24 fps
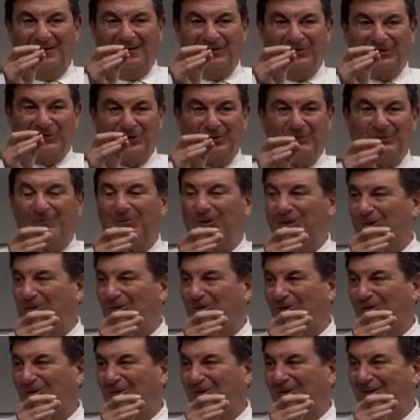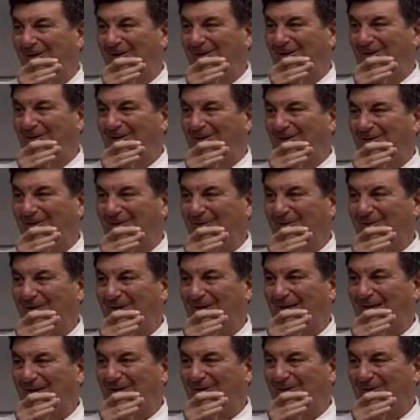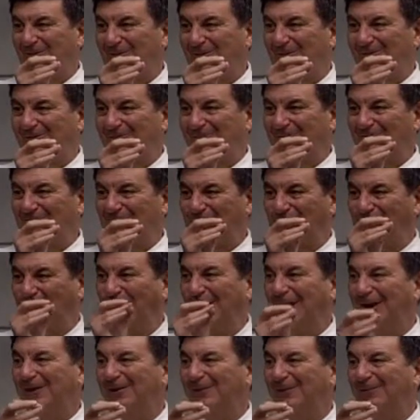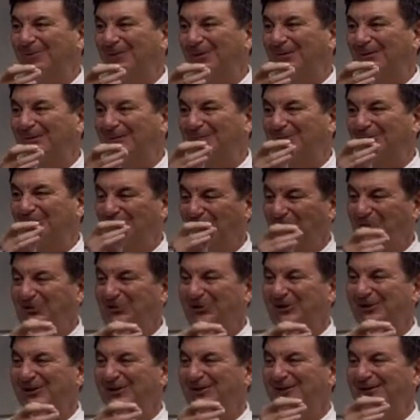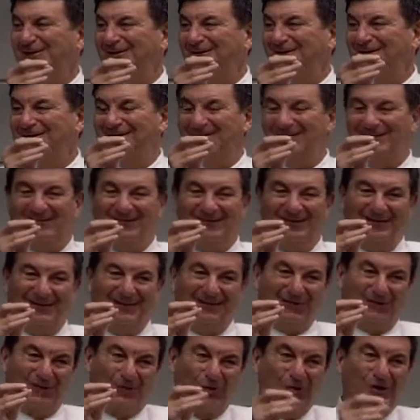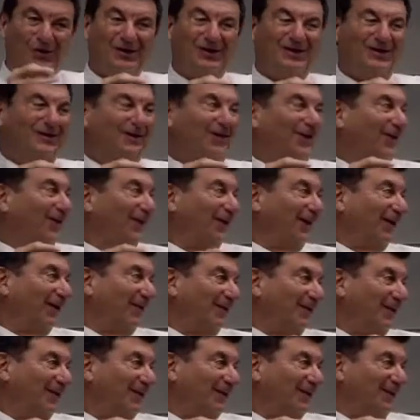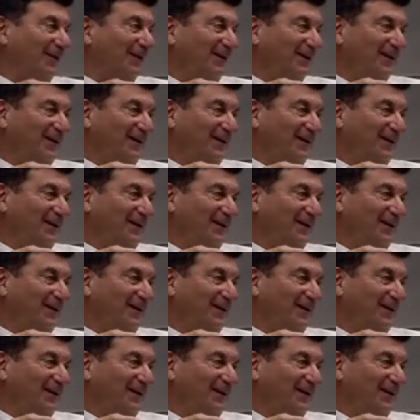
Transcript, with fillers: Super Bowl without Graham and Colston and Cook and all the other players.